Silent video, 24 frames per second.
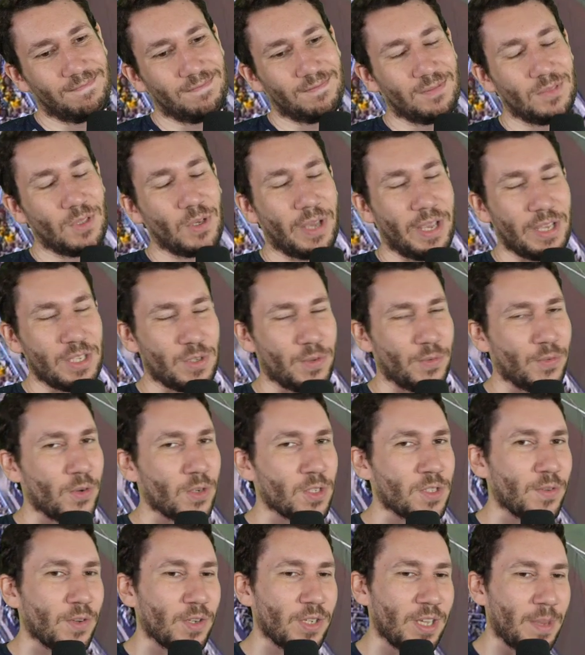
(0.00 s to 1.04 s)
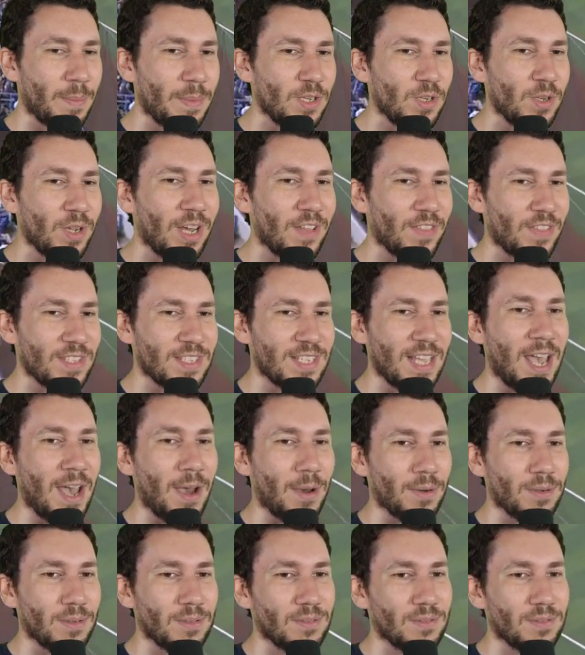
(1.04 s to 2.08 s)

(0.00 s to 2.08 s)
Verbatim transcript: Okay, so first of all, I mean, you got this out,